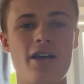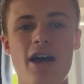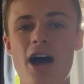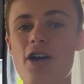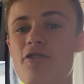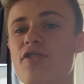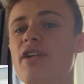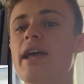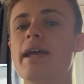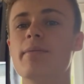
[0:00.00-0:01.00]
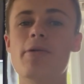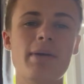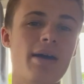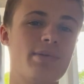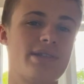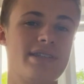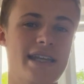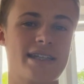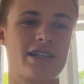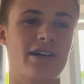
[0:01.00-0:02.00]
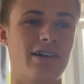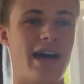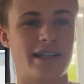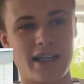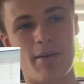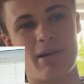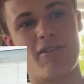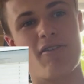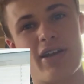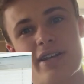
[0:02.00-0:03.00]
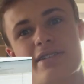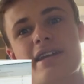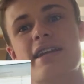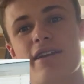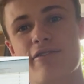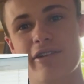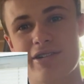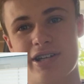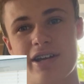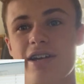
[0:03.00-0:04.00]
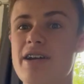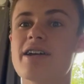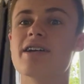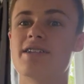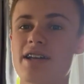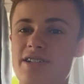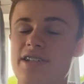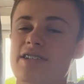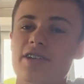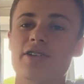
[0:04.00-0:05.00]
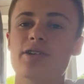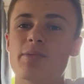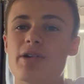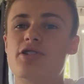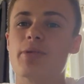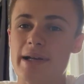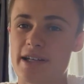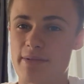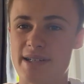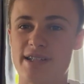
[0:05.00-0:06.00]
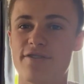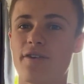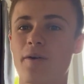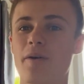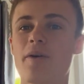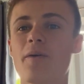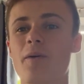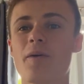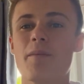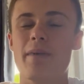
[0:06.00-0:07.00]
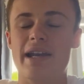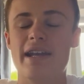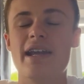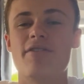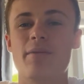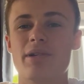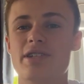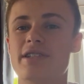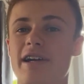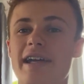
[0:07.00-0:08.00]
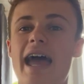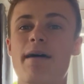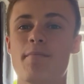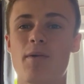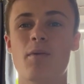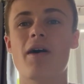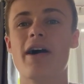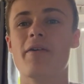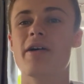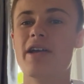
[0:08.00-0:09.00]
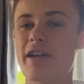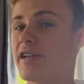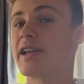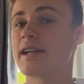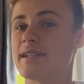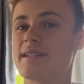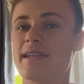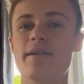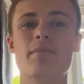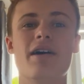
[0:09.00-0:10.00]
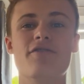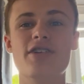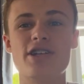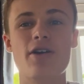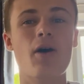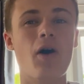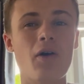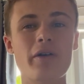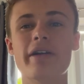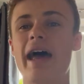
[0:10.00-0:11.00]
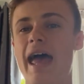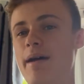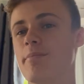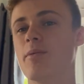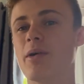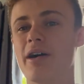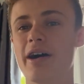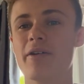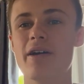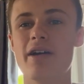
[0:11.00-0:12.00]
Hopefully we'll be able to see this car at a couple of events in the future, such as Goodwood 2024 or many of the other ones like M-Weil. You can actually see my video on M-Weil